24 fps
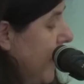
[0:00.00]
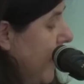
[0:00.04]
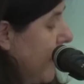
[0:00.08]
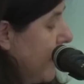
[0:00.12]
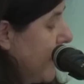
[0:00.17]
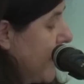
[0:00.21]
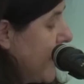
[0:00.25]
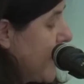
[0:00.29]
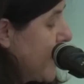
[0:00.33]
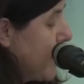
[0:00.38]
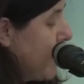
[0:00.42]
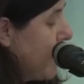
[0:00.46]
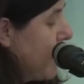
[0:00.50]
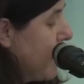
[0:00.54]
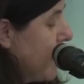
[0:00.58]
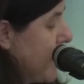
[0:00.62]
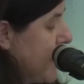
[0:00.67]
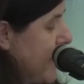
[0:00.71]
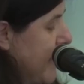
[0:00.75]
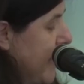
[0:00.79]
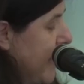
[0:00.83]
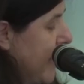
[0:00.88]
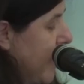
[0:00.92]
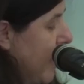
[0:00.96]
after
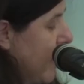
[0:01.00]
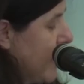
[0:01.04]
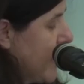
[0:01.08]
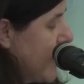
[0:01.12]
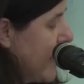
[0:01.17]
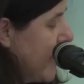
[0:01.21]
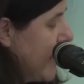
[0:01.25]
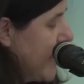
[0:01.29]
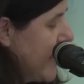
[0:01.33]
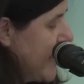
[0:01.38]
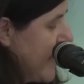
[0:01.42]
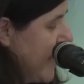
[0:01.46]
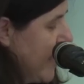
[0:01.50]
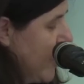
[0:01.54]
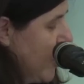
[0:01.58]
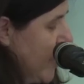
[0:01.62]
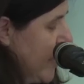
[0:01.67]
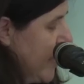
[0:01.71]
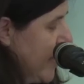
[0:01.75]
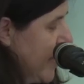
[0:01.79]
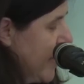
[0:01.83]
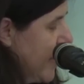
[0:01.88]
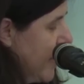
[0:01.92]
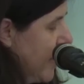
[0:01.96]
experiencing counselling
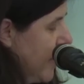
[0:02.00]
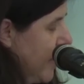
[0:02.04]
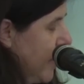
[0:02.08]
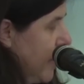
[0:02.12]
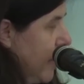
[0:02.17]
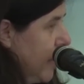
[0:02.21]
sessions.